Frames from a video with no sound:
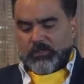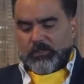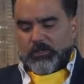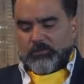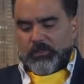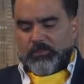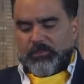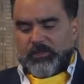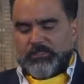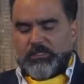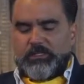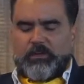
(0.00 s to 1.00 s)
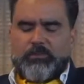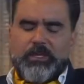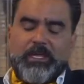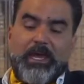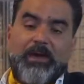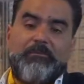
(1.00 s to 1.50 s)
on the things that
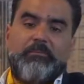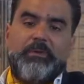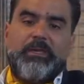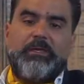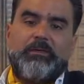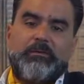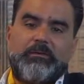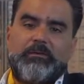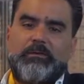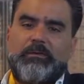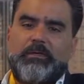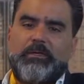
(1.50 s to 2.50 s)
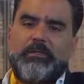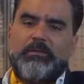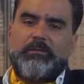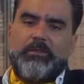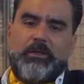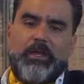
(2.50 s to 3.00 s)
really have a meaning
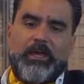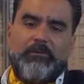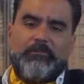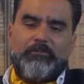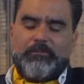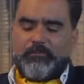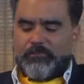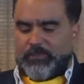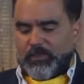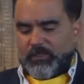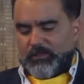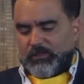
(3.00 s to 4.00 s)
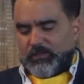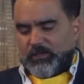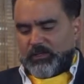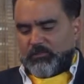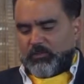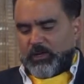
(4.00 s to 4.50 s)
in your life.
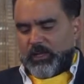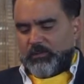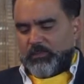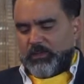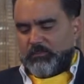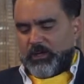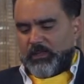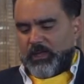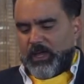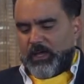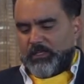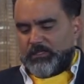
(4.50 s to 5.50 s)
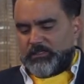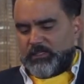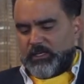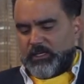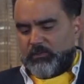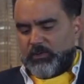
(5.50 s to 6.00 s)
And what I mean by that is
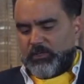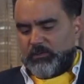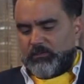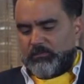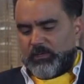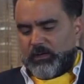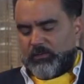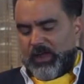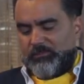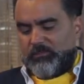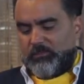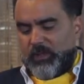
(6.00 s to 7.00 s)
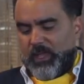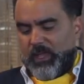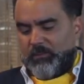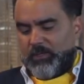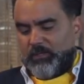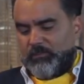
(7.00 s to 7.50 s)
that when you arrive to
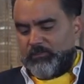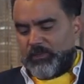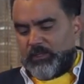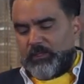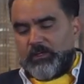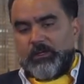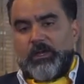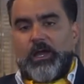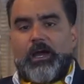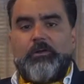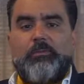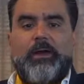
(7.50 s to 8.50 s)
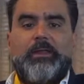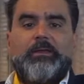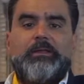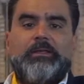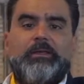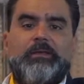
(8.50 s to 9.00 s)
Miami,
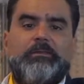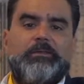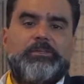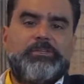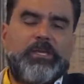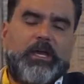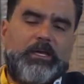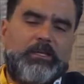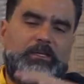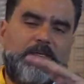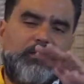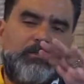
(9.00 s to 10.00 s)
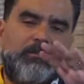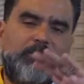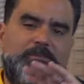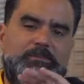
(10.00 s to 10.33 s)
automatically the chimes